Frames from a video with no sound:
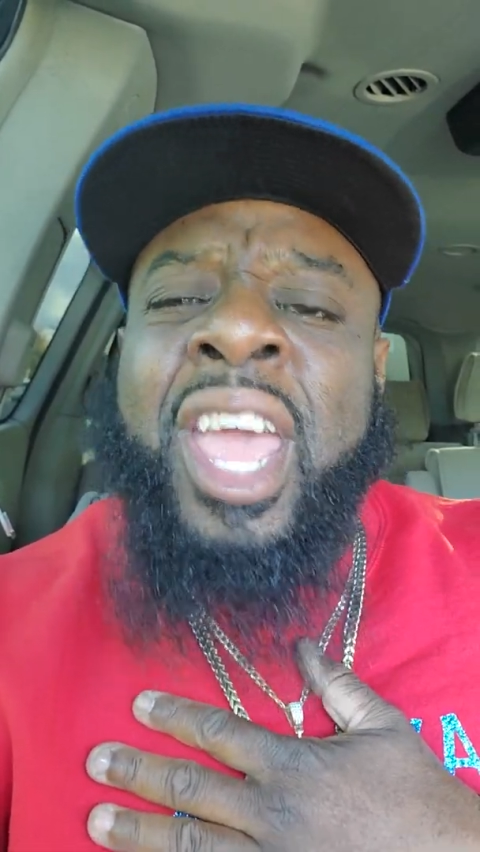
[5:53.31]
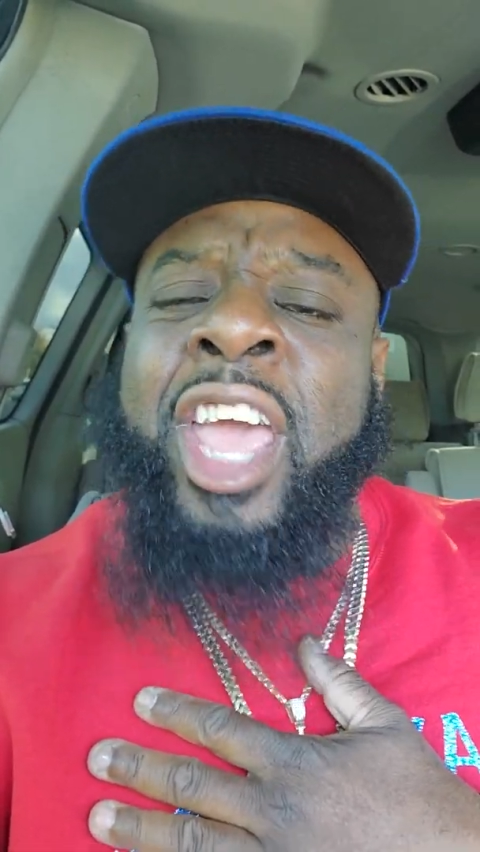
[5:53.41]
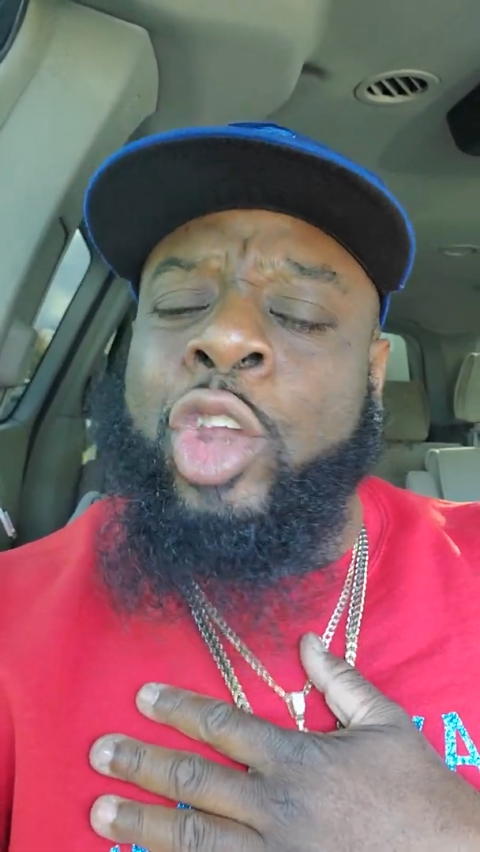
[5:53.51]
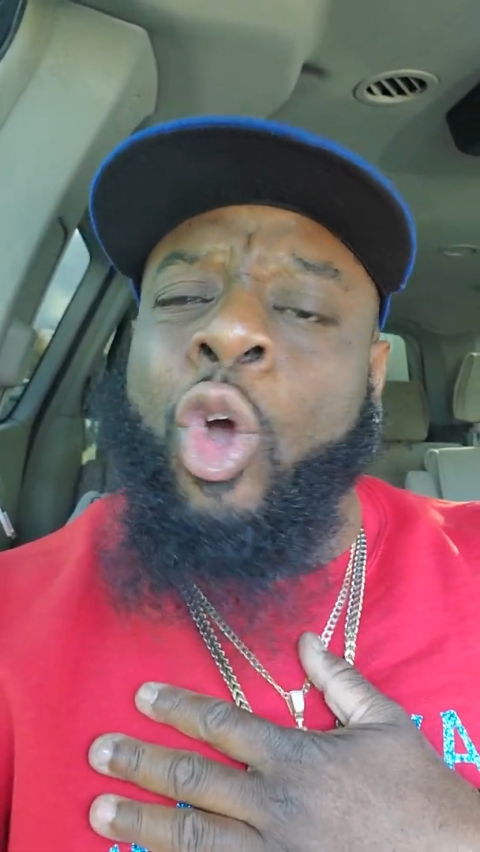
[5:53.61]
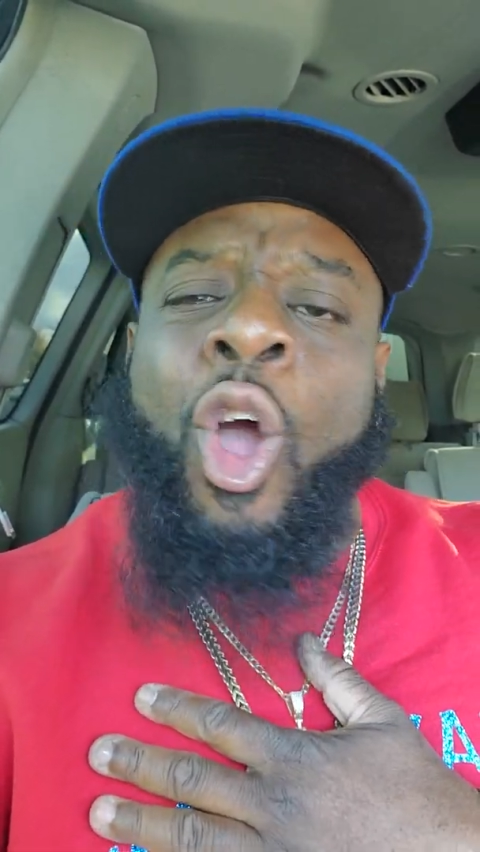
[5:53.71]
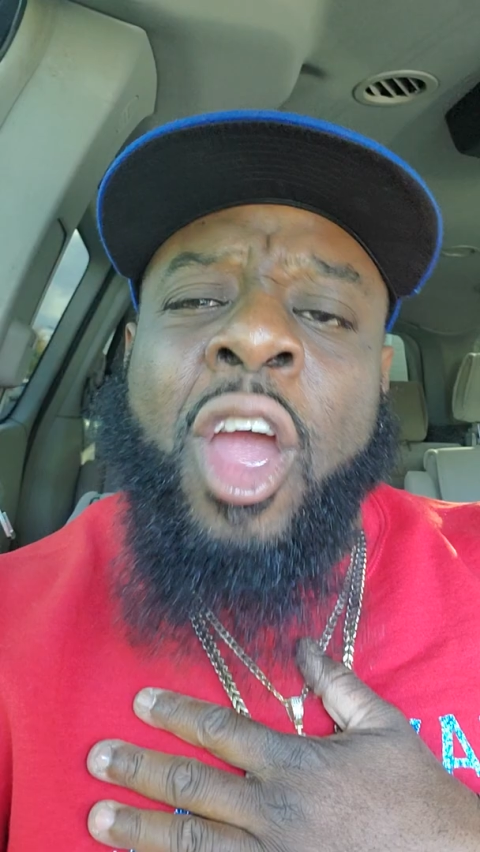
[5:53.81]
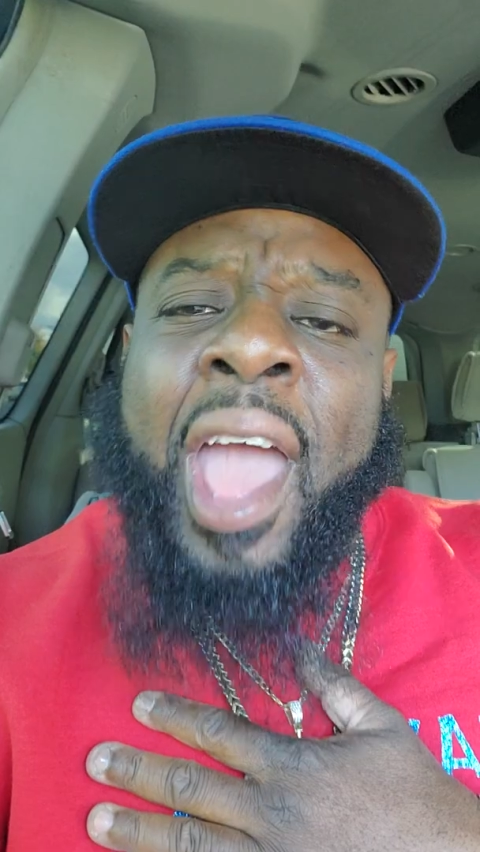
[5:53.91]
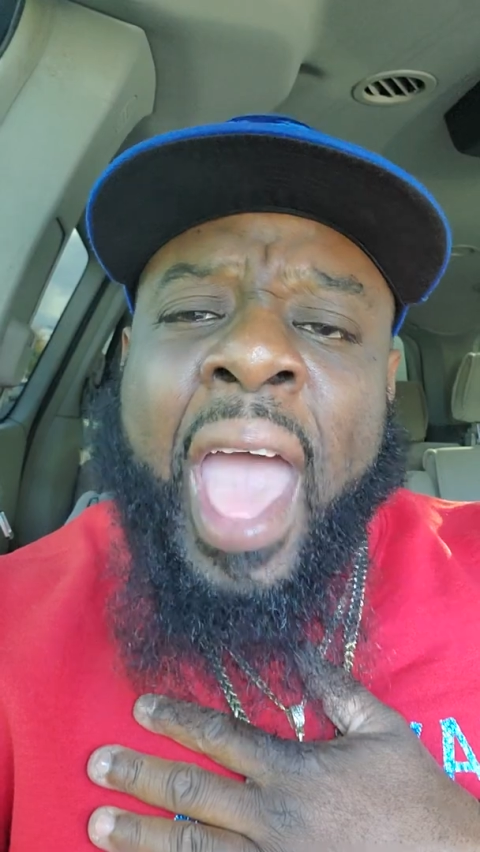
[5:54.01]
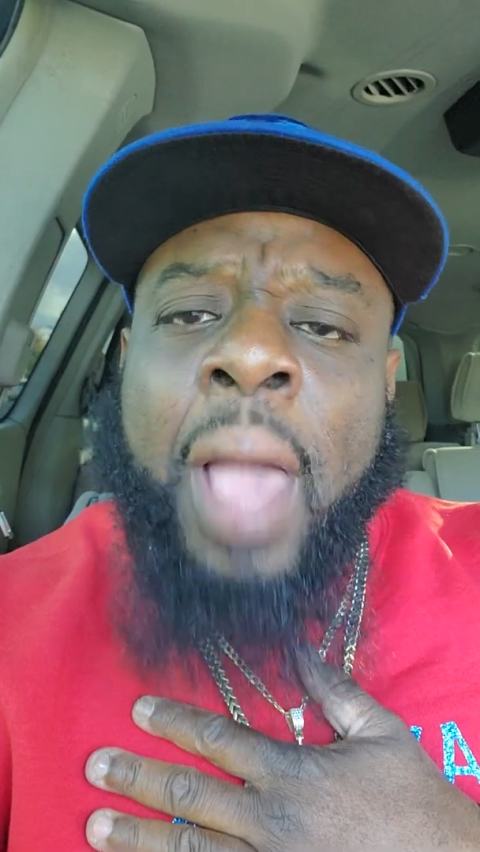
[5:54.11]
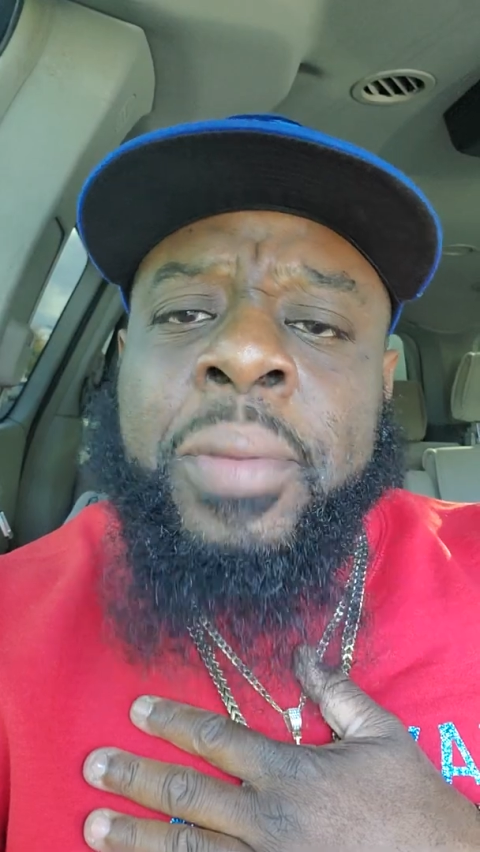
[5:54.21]
and our
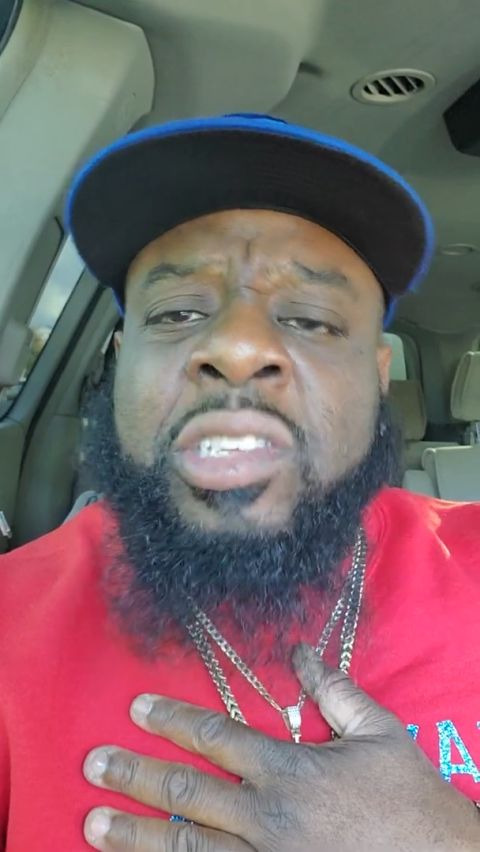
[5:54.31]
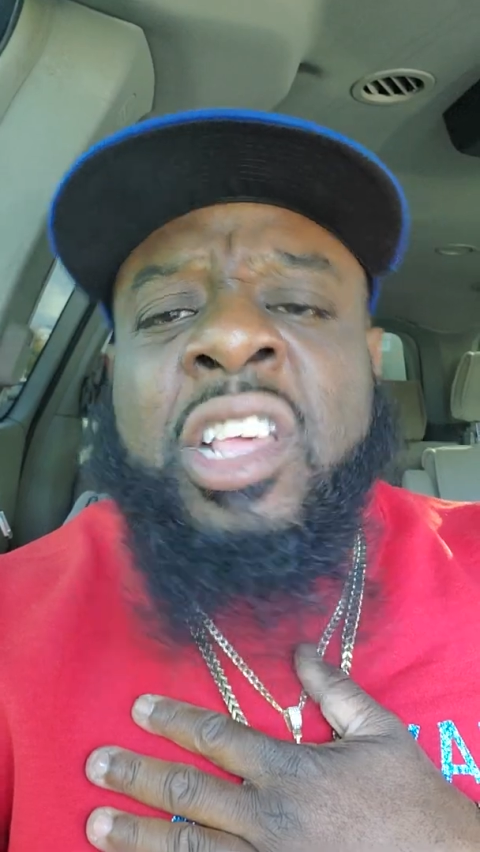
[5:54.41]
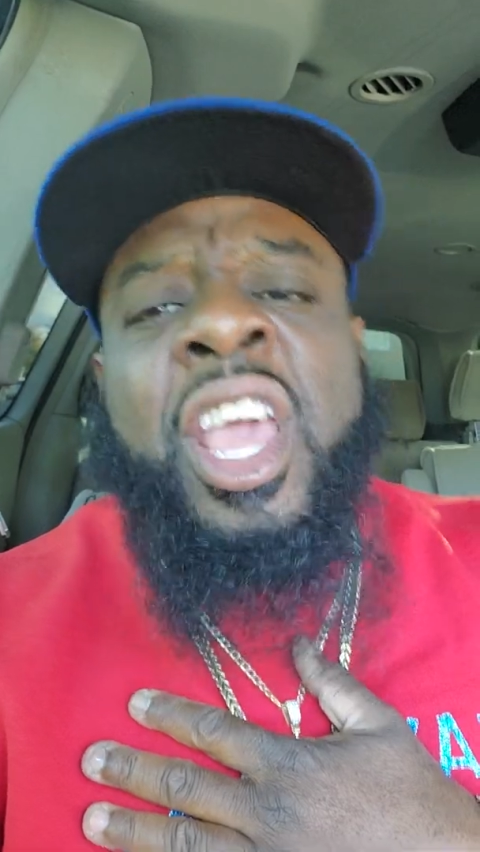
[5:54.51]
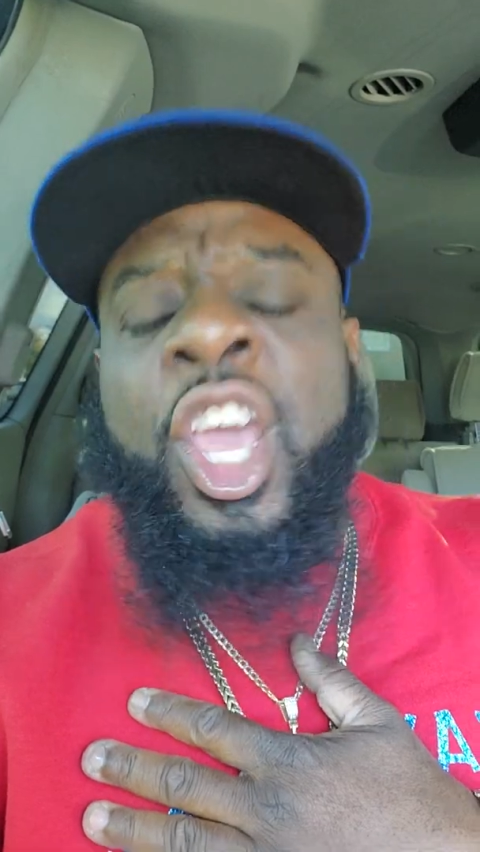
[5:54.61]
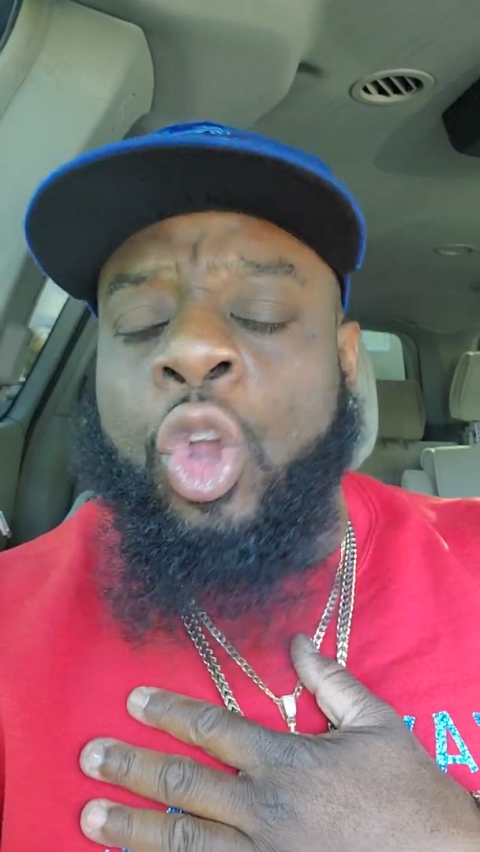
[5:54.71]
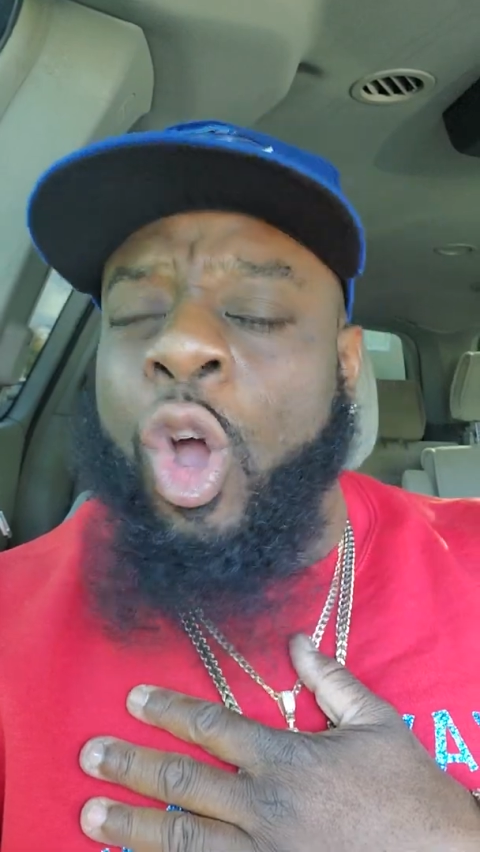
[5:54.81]
habits and